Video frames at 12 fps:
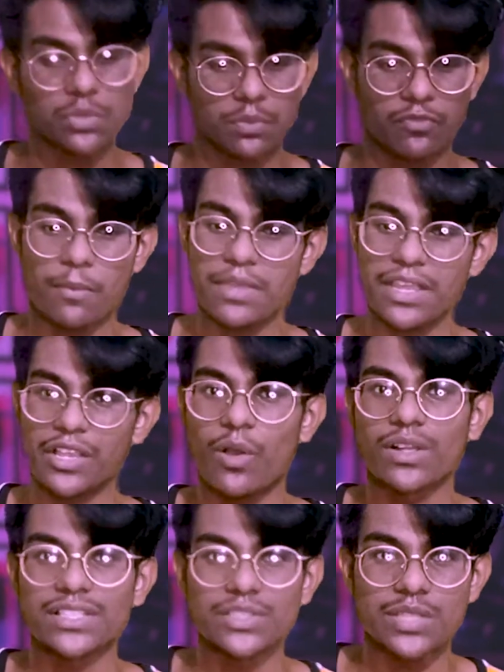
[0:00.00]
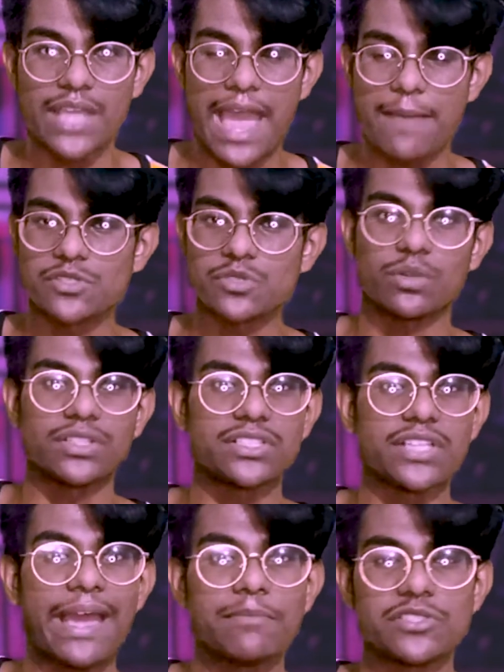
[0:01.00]
from incognito tabs to other
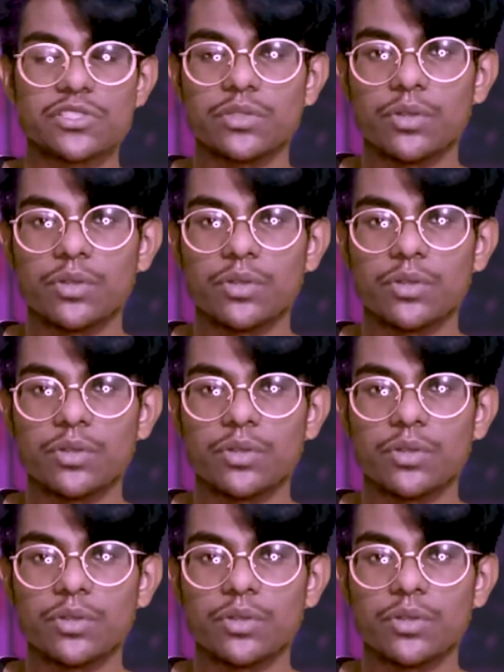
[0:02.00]
tabs,